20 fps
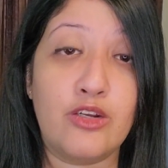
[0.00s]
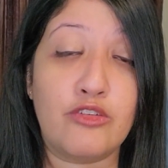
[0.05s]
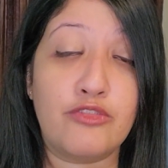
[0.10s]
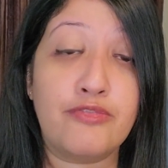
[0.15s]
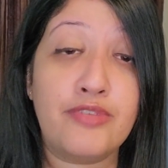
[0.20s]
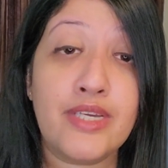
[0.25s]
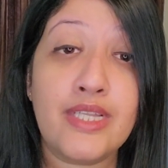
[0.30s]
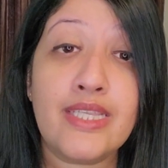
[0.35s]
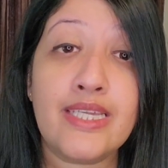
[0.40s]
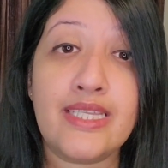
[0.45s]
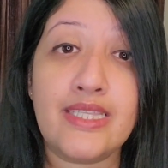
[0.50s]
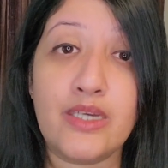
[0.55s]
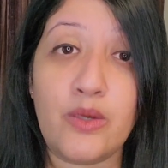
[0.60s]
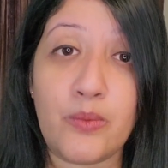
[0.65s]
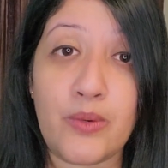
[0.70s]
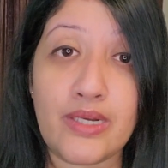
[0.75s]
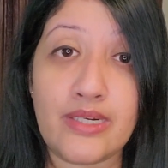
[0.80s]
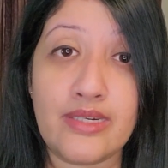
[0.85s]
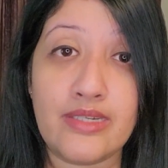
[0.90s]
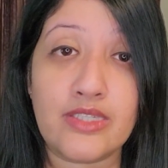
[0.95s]
feeling the
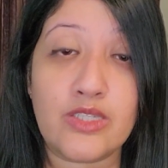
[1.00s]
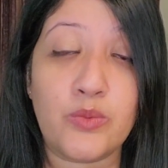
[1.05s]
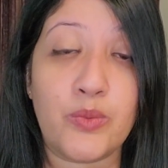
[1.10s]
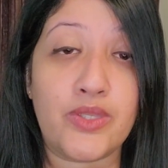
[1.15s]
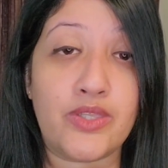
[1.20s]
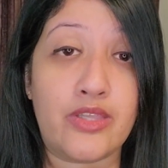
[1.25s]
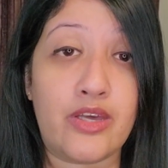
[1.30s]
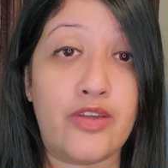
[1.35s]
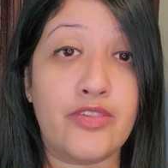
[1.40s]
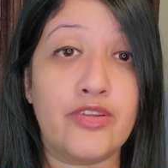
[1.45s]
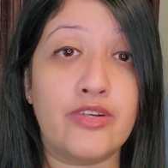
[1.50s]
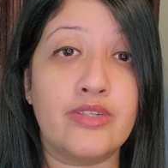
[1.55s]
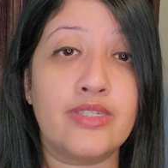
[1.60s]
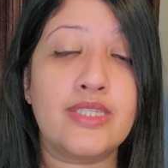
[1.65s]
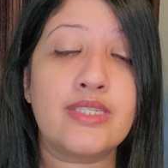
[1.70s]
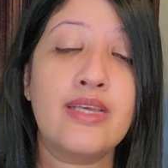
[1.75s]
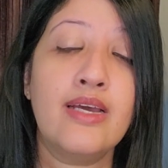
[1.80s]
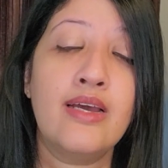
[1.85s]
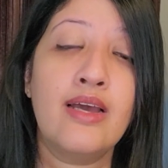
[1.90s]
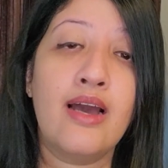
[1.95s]
oneness with
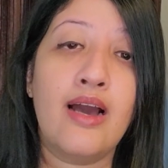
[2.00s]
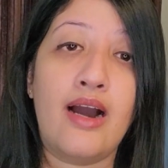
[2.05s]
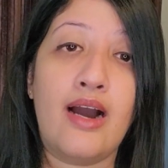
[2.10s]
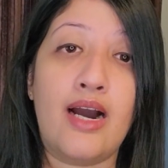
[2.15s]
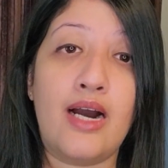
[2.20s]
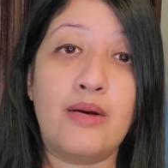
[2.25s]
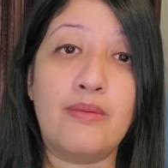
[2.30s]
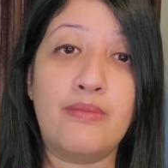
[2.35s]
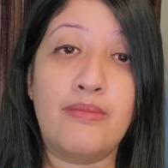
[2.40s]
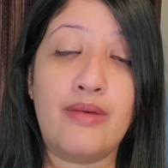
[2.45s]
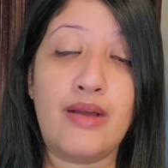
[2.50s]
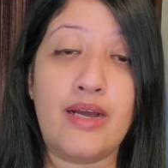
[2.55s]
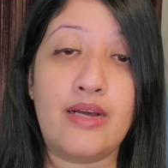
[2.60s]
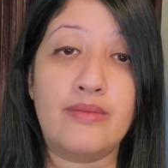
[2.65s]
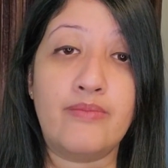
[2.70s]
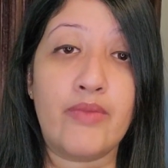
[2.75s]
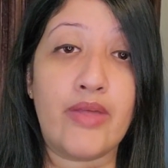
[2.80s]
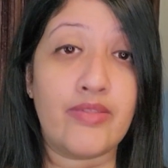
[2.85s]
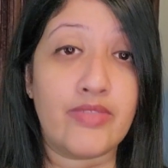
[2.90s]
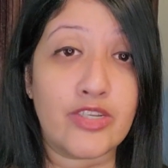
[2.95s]
others,
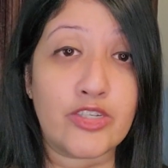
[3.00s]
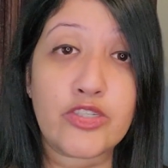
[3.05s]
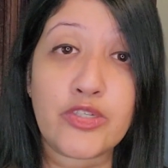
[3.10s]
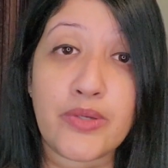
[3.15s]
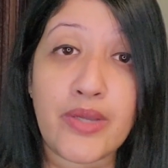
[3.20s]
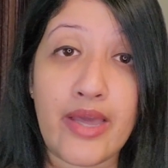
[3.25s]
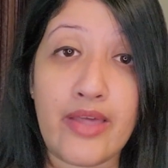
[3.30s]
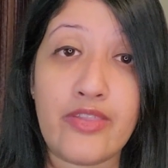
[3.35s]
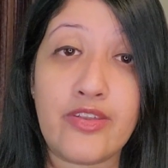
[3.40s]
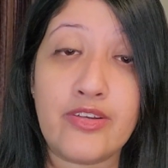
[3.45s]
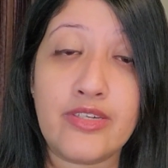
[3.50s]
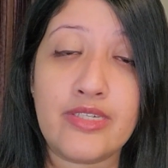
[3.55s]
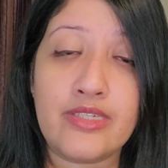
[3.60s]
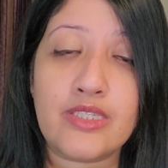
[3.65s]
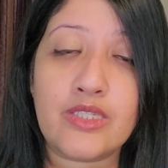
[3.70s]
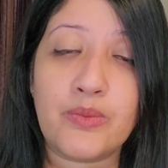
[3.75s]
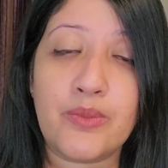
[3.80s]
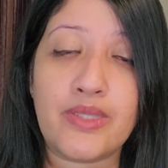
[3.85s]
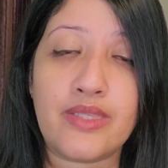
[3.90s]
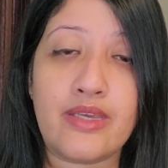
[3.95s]
and the
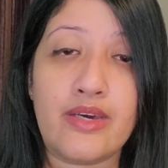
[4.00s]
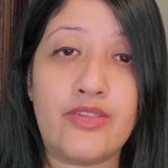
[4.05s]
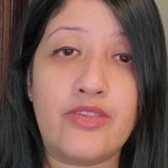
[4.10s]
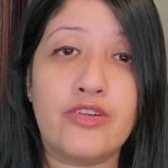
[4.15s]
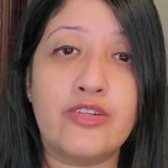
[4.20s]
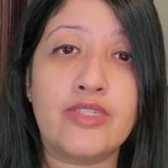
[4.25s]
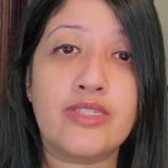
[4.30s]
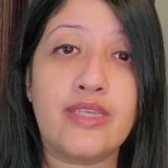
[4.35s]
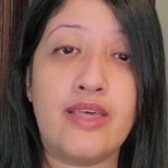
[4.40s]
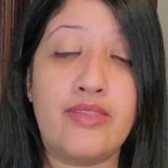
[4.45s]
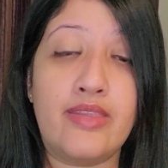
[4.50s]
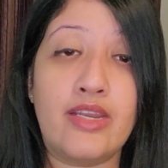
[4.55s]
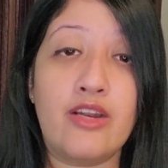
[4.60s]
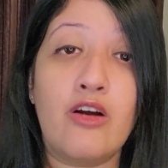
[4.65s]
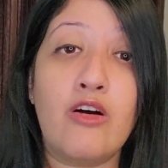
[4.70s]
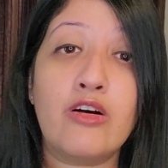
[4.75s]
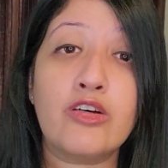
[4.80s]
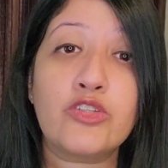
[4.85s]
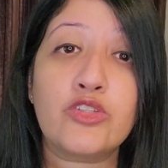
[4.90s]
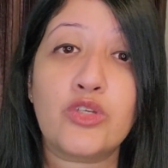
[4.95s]
togetherness with others, and then
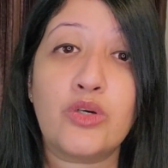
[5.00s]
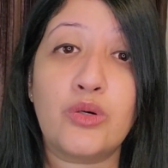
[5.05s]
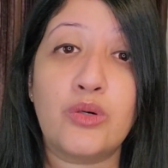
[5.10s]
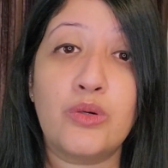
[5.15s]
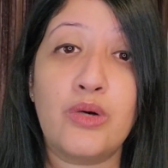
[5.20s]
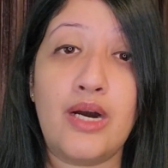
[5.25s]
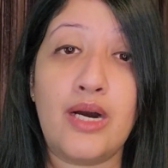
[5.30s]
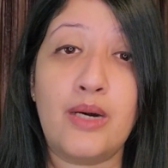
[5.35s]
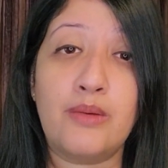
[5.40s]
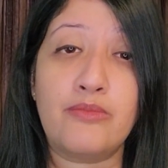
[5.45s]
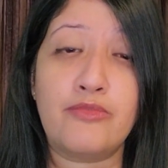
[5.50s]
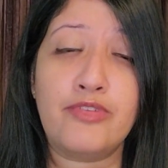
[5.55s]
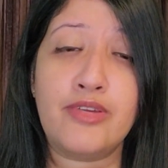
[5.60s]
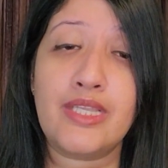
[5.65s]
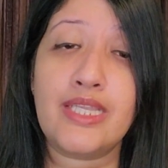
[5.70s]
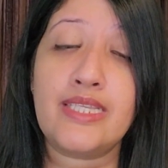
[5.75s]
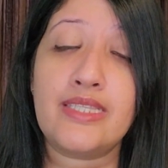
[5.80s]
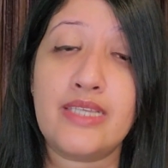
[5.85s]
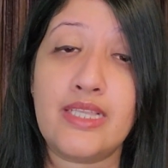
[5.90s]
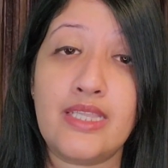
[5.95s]
also
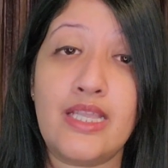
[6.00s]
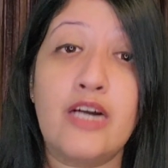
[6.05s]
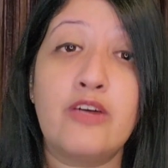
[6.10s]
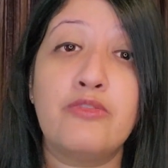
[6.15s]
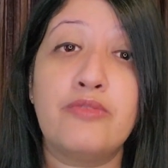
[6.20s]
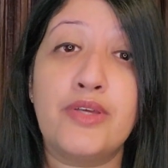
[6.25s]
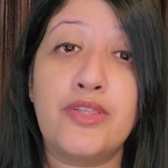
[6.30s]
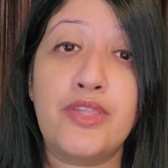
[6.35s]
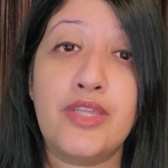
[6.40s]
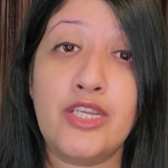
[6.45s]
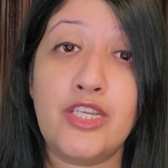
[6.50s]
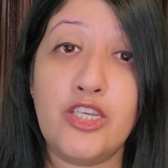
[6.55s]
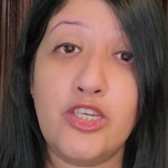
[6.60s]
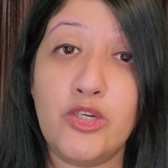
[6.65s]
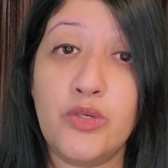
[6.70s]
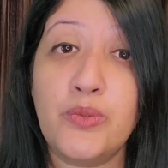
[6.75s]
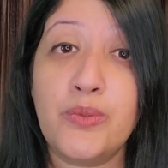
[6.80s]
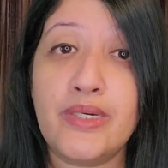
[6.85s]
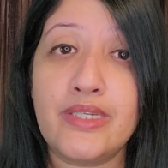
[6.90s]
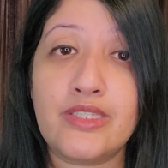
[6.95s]
feeling the love within
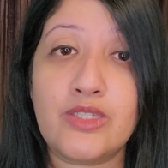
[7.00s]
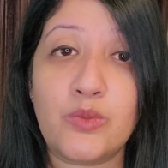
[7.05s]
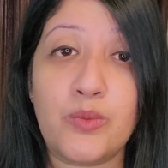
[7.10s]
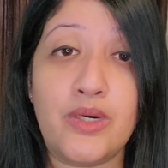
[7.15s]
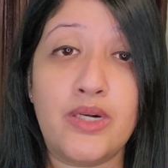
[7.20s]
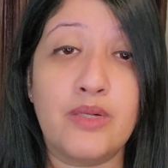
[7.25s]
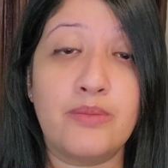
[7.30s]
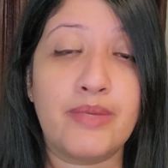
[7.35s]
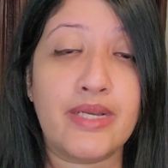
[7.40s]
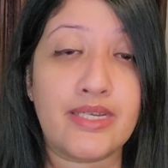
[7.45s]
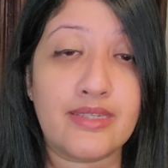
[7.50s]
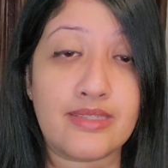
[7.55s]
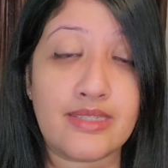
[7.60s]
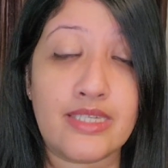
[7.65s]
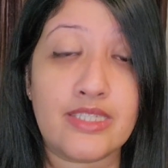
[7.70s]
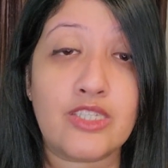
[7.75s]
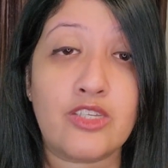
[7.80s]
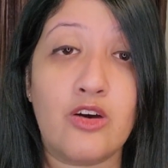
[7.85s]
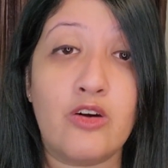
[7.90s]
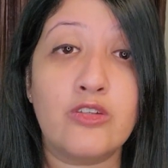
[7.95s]
you as well, because
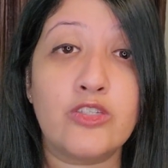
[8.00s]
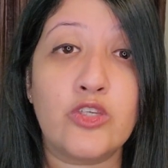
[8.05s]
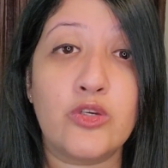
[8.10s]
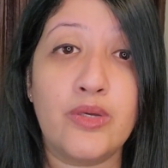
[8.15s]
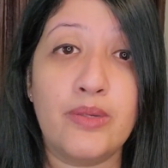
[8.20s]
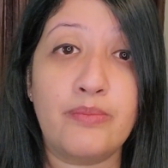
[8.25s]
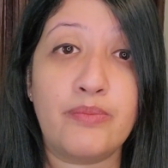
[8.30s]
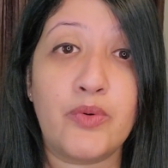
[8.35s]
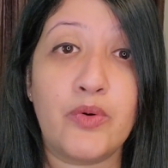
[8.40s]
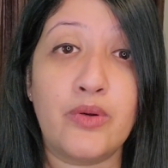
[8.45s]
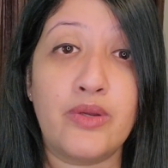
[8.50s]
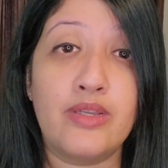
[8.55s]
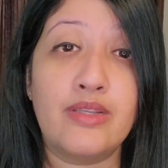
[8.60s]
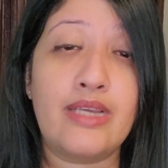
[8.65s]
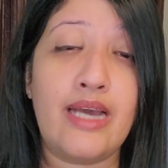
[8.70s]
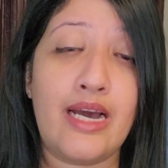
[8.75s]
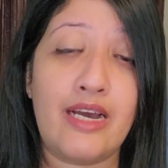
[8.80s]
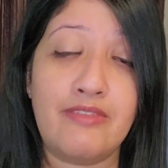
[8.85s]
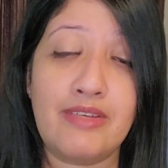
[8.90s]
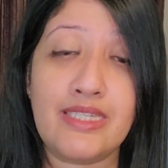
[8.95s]
that's also important.
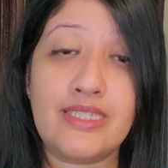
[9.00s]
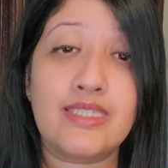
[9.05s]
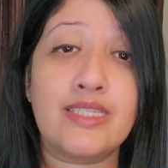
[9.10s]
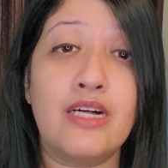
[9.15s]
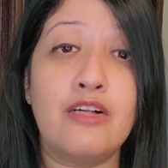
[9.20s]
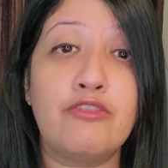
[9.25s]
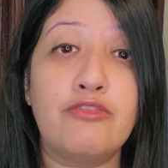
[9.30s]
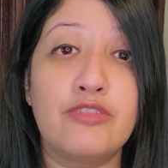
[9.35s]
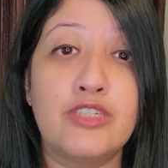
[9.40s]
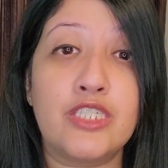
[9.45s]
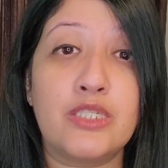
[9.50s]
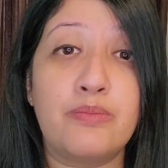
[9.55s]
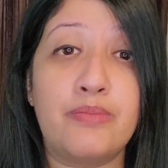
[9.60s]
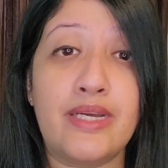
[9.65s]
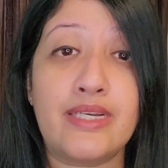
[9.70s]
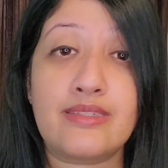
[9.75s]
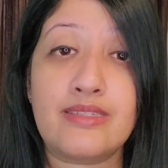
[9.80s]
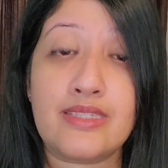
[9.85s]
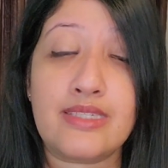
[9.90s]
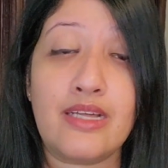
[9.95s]
Having
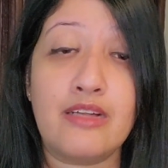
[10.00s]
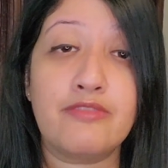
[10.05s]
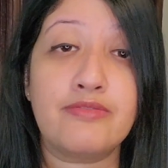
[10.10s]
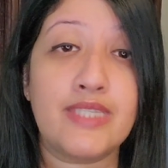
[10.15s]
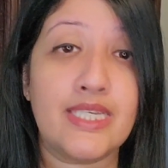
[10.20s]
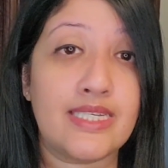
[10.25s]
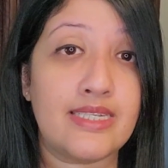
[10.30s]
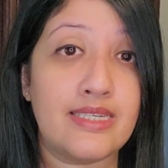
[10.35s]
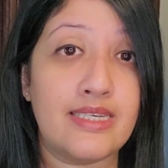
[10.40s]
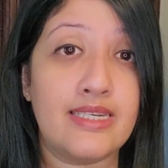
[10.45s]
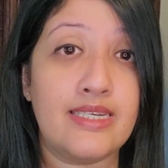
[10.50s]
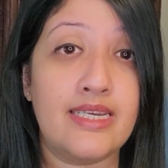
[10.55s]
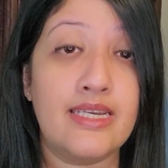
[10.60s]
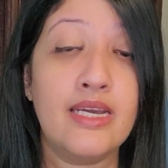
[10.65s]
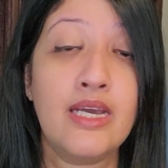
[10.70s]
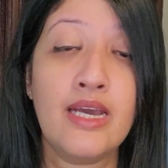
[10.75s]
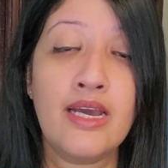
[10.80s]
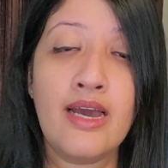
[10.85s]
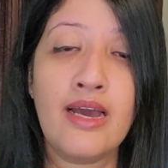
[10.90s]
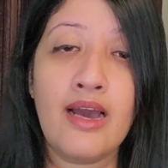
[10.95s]
self-respect, self-dignity,
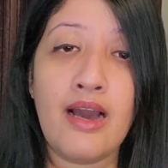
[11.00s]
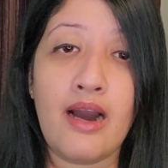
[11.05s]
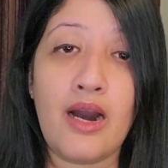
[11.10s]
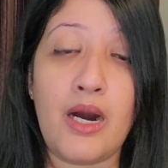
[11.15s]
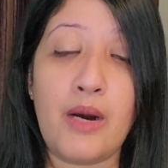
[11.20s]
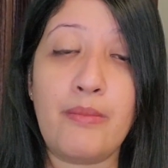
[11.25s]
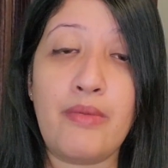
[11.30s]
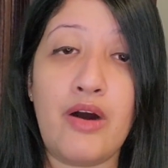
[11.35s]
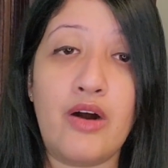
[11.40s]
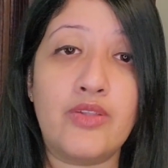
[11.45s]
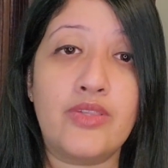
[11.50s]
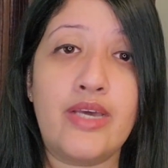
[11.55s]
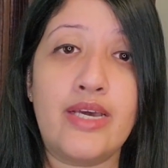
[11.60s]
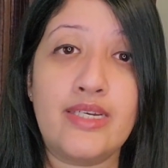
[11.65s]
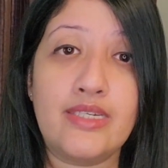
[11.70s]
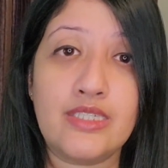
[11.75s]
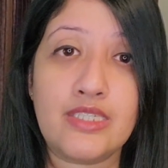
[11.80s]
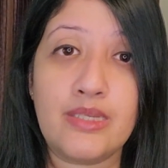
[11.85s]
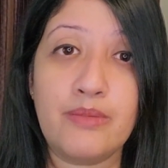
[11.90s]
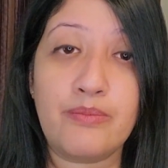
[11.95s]
all that
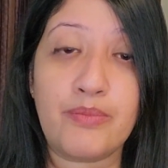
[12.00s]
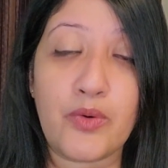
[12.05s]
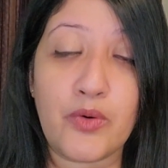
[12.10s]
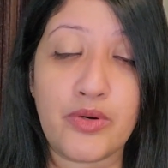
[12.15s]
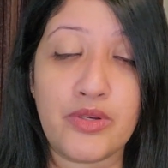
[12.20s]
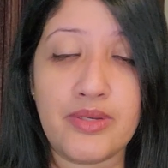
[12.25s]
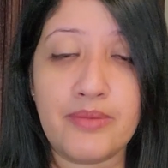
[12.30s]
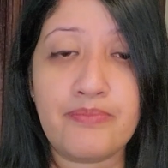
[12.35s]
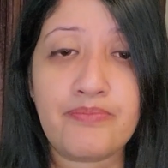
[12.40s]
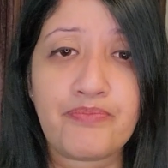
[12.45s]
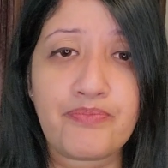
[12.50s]
is important.